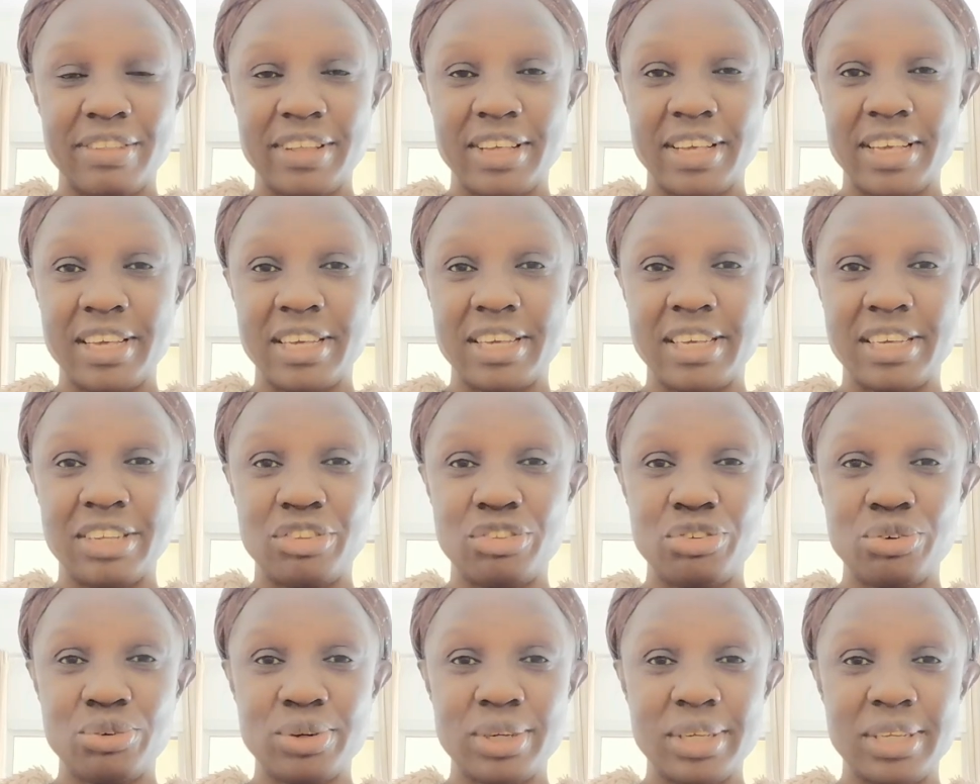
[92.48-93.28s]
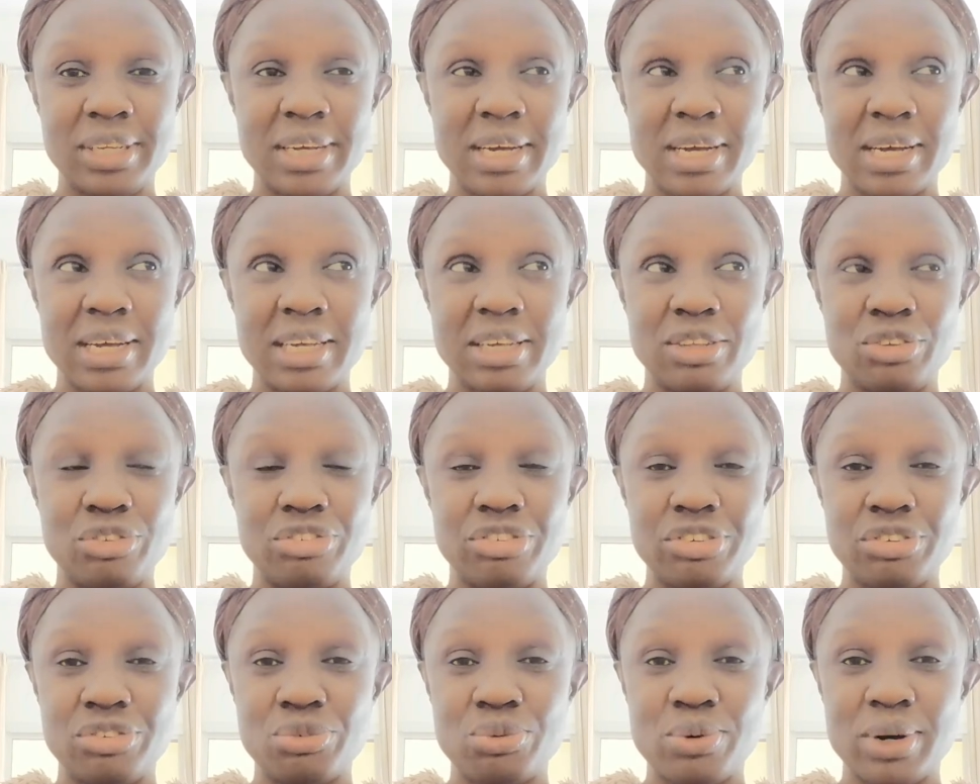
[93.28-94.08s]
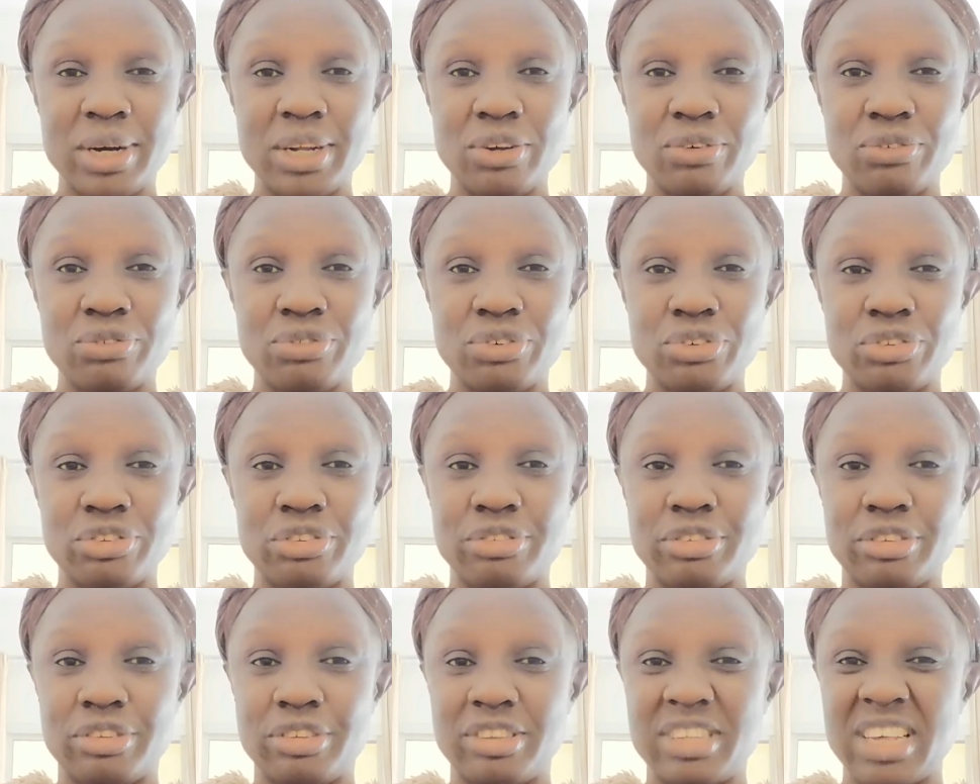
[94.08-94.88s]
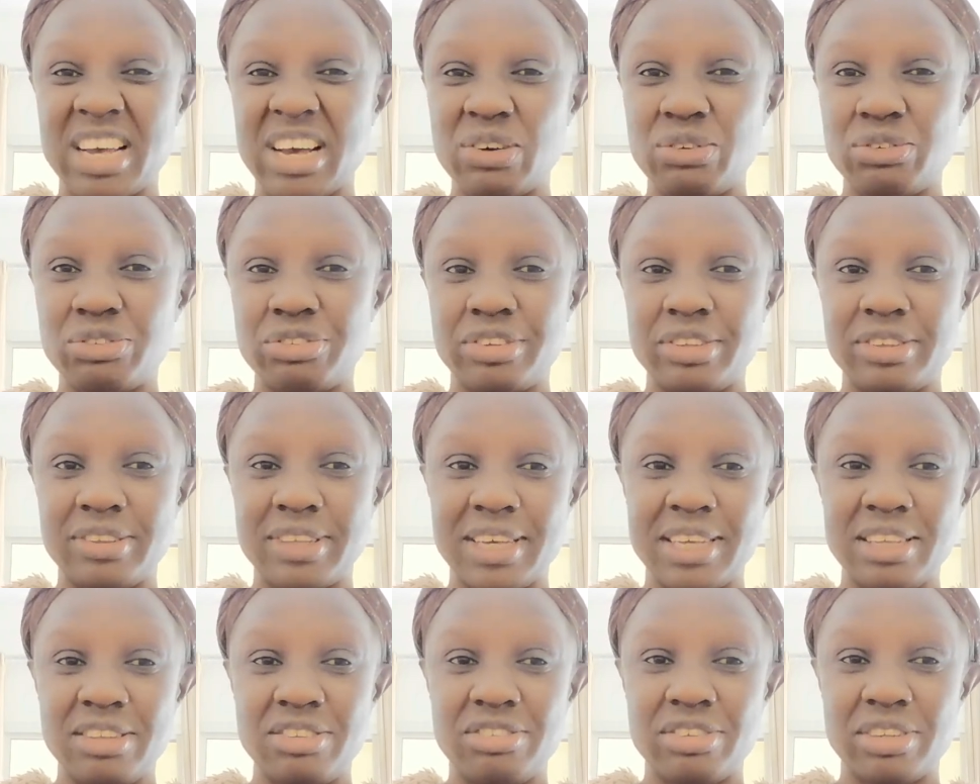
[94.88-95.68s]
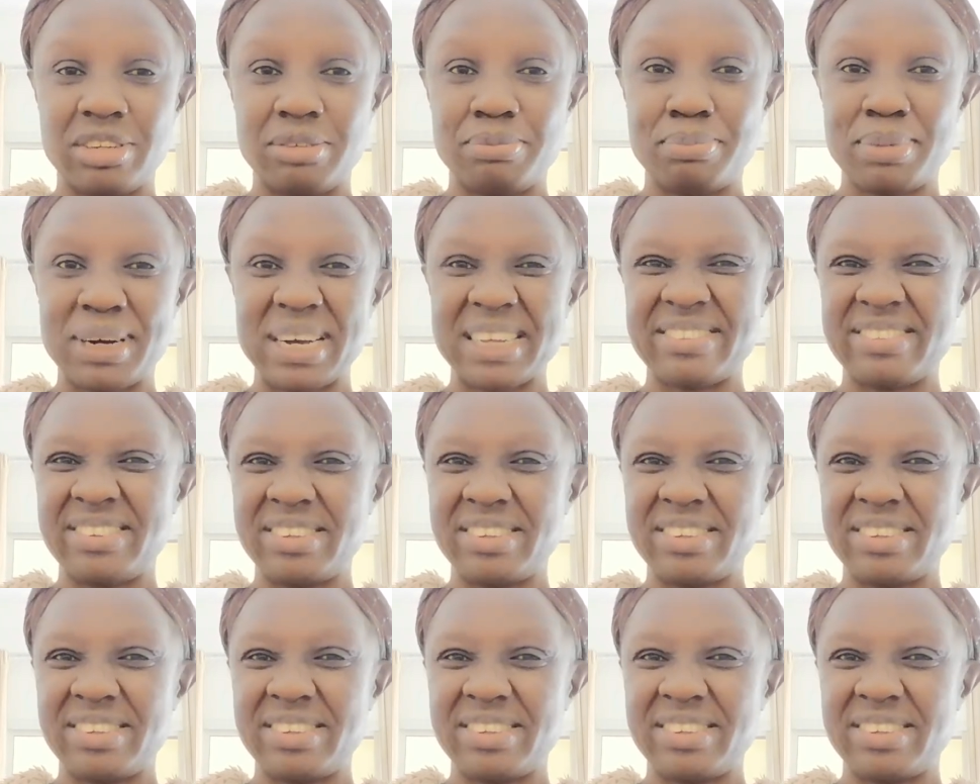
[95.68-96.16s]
The Kitui is just one of those towns in the eastern part.